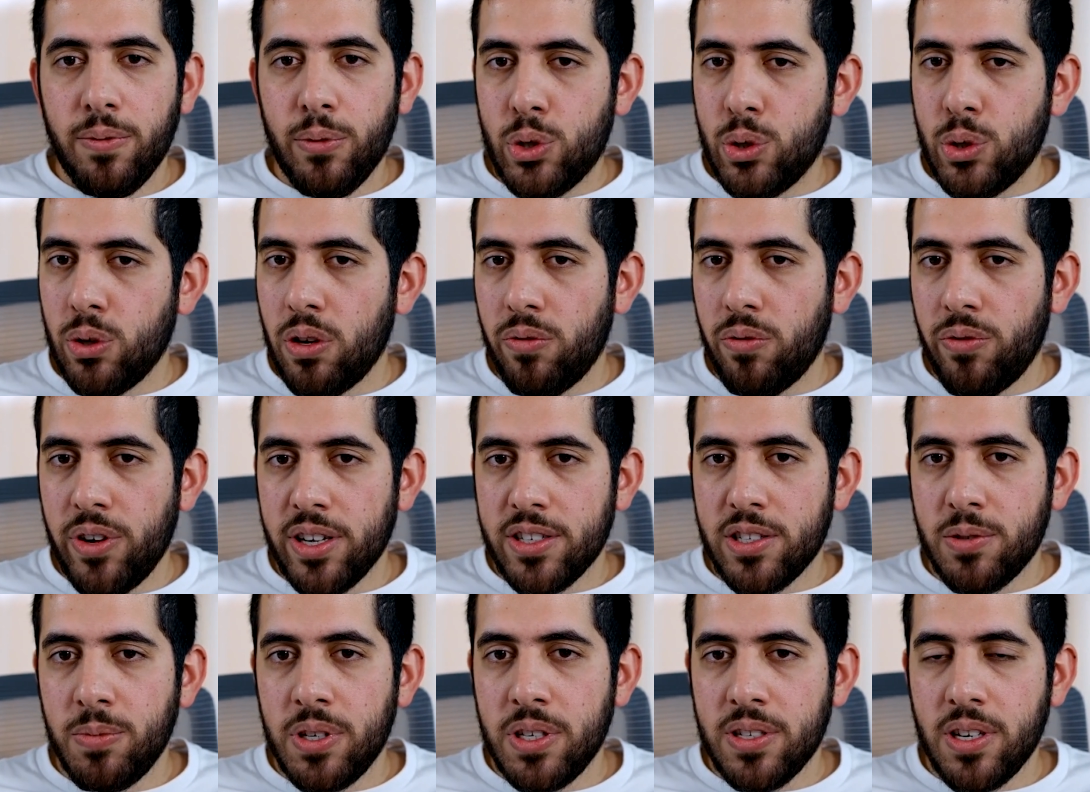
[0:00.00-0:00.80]
Visual
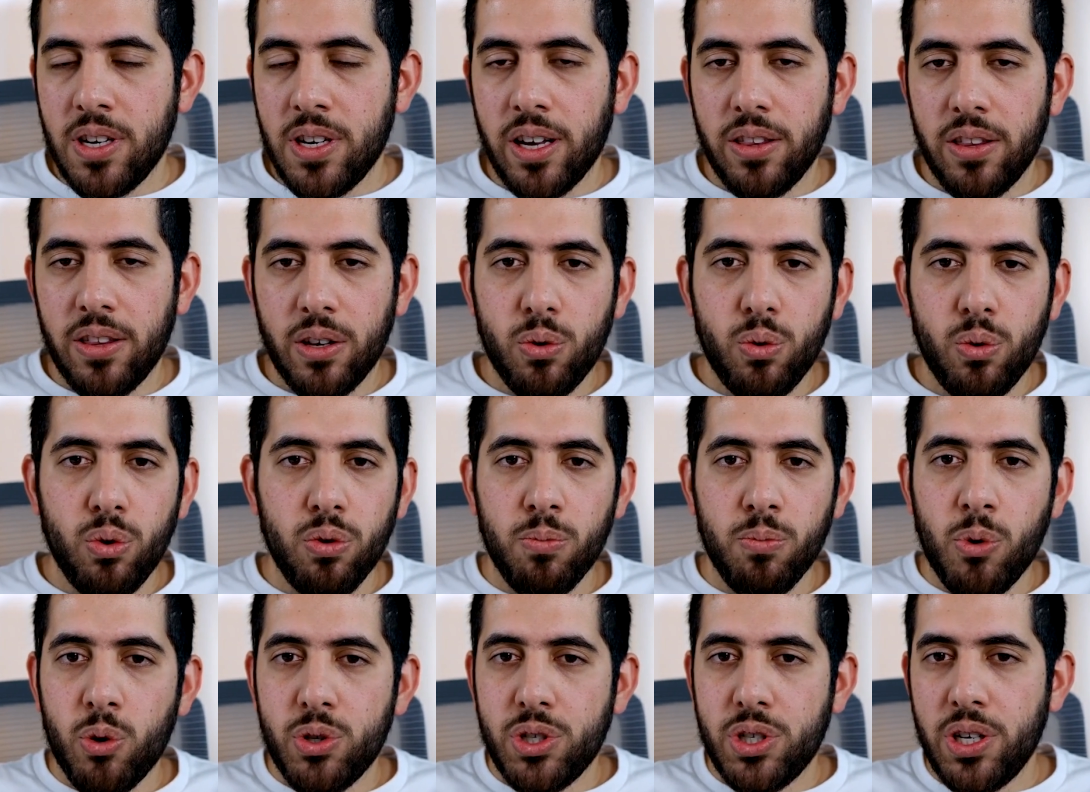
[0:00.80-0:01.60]
effects means like the
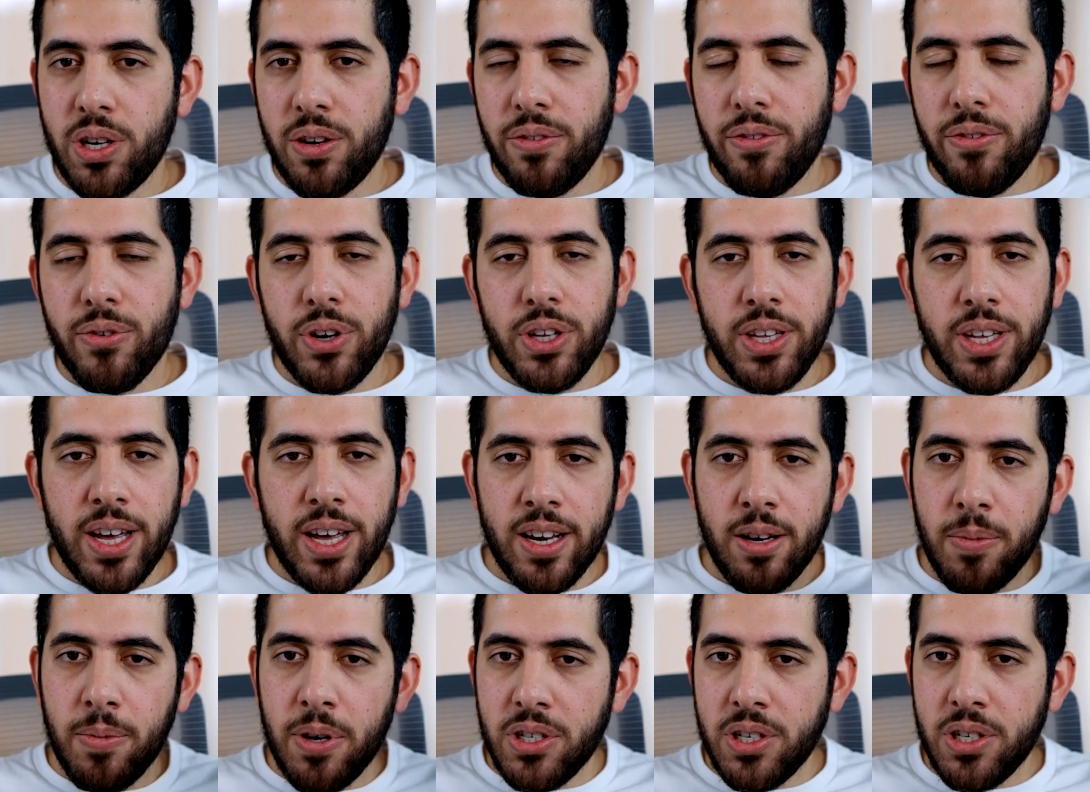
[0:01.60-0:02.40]
cool motion, 3D
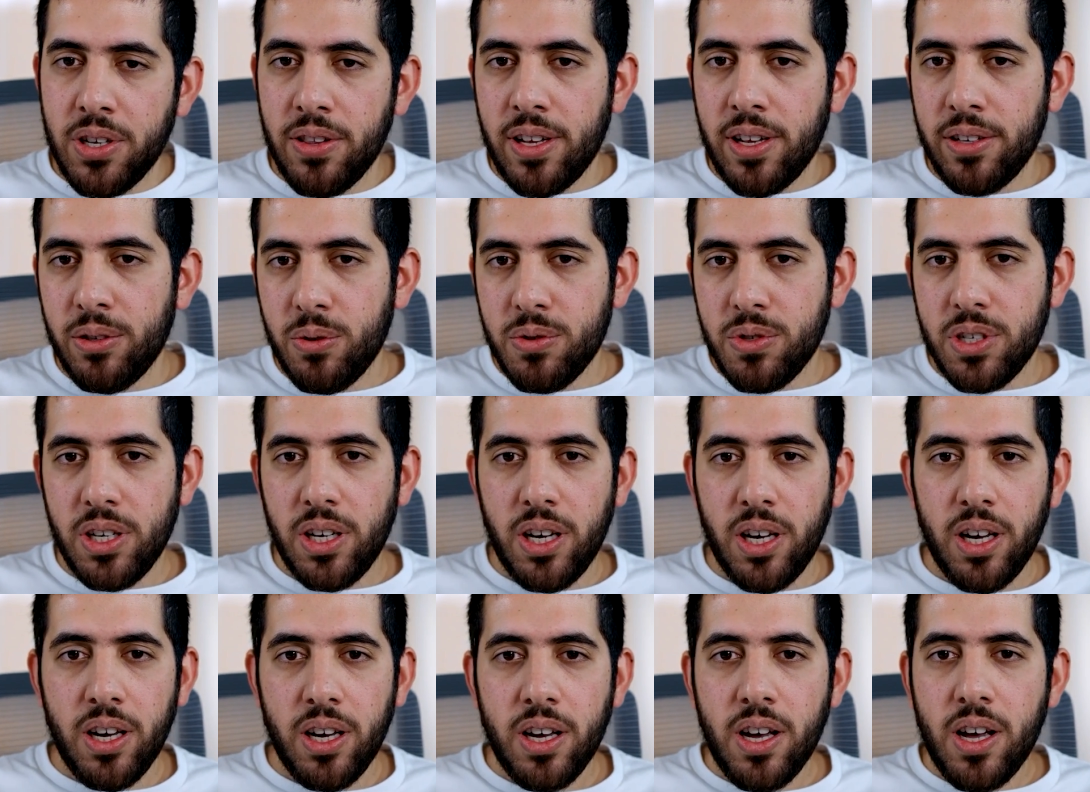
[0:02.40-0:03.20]
animation that you
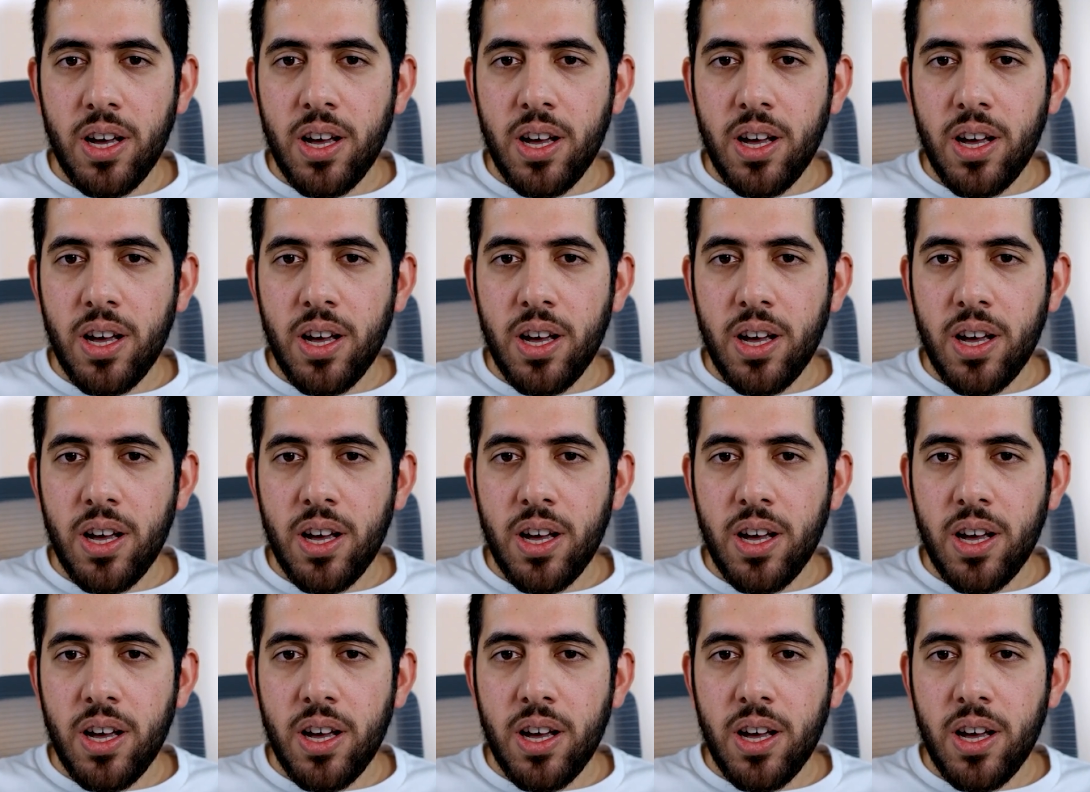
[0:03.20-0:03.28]
see,